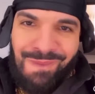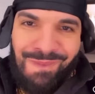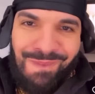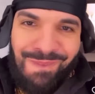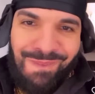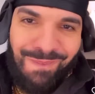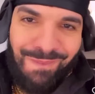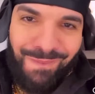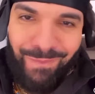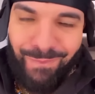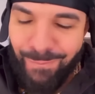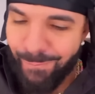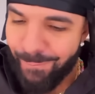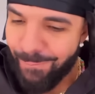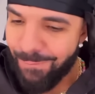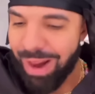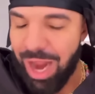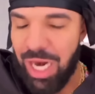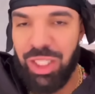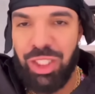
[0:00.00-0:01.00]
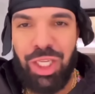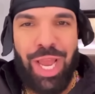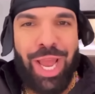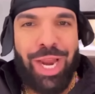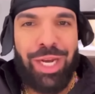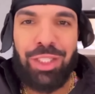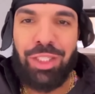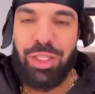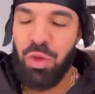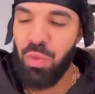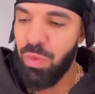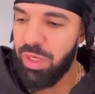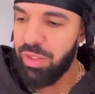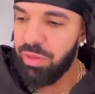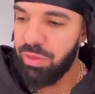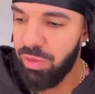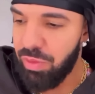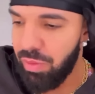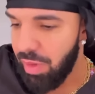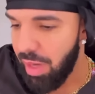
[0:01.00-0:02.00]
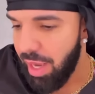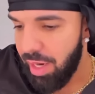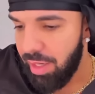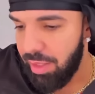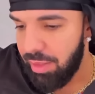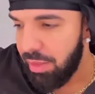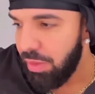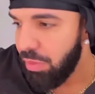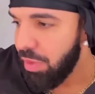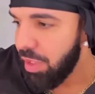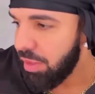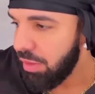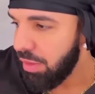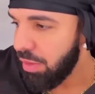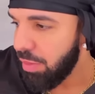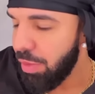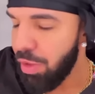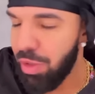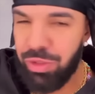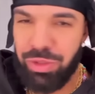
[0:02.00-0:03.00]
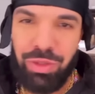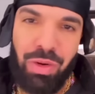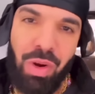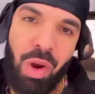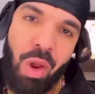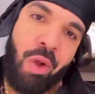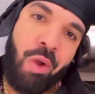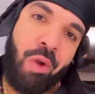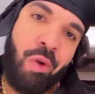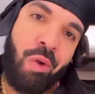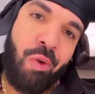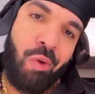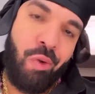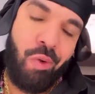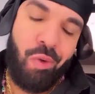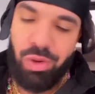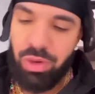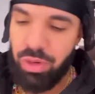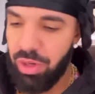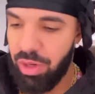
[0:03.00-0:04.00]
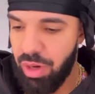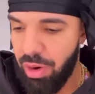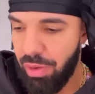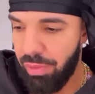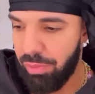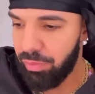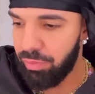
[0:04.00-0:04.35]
you know, I just had to see Wizzle. I had to see Wizzle in person, you know?